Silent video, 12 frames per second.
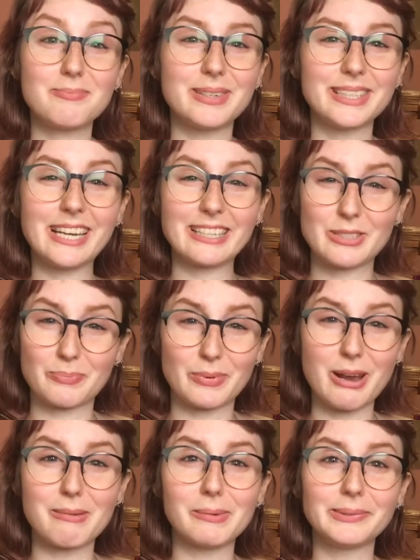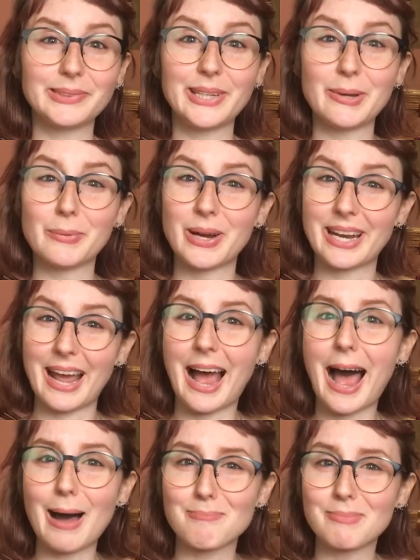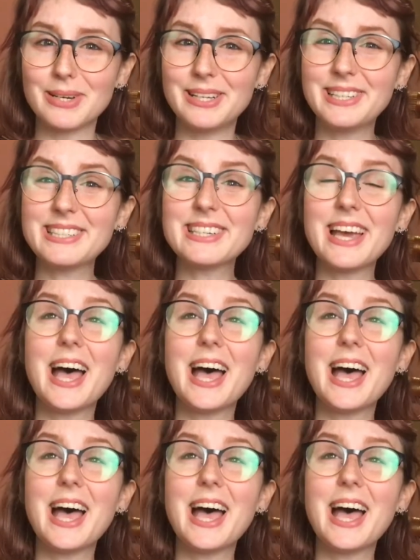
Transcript: but that's probably what happened.